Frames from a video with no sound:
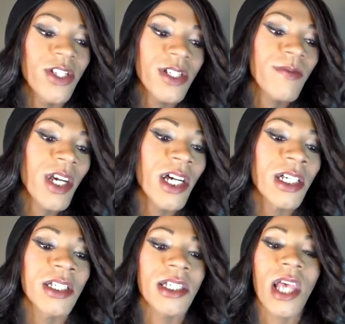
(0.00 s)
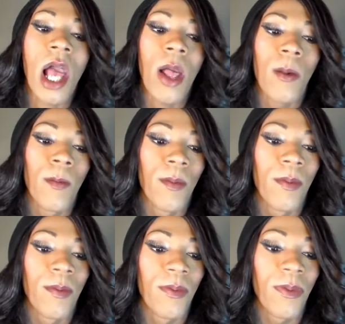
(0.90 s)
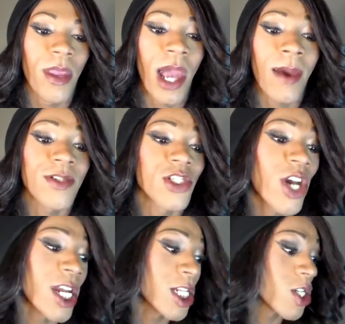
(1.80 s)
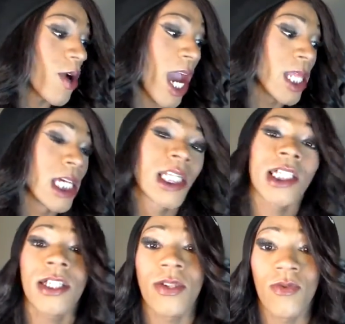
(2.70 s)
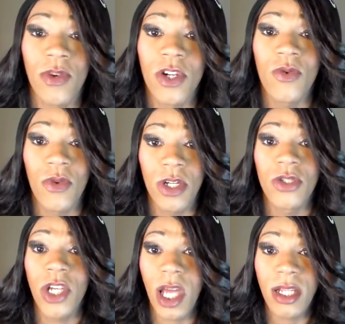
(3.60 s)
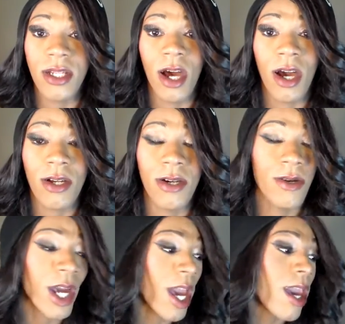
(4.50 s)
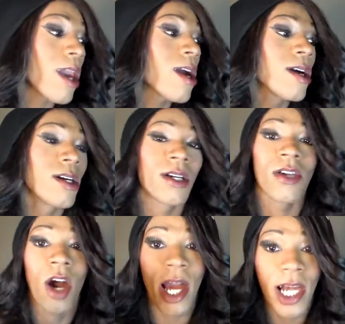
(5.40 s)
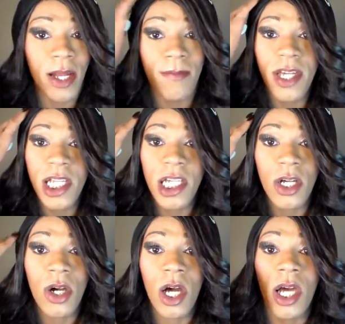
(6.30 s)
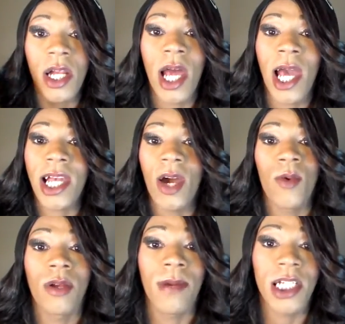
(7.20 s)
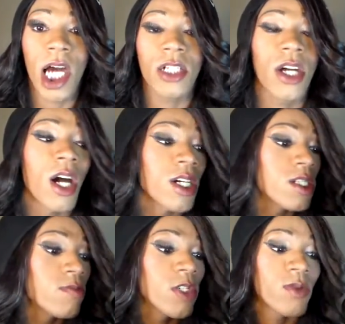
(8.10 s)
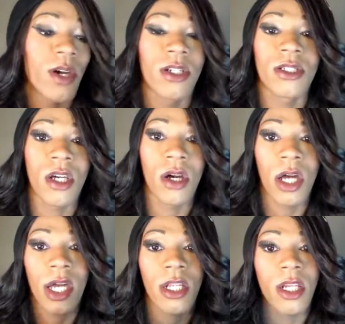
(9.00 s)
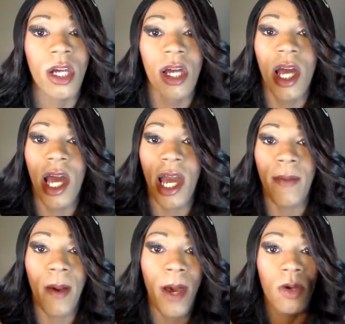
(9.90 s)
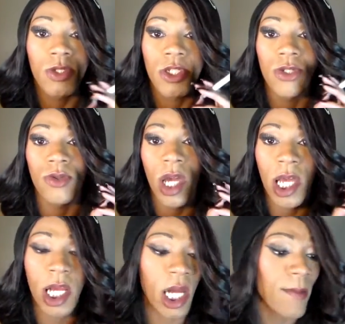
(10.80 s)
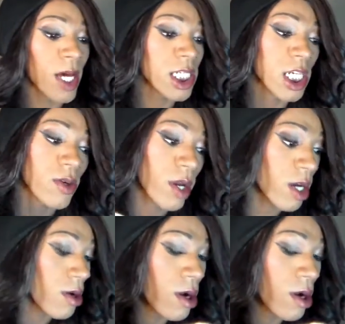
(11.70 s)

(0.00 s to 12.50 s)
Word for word: just because I'm gonna try not to cry. Like, this is a real, real Jade talk, okay? Y'all, I got a beanie on, I got one of my Doctor Huxtable sweaters on, I have my Mountain Dew, and I got my cigarette,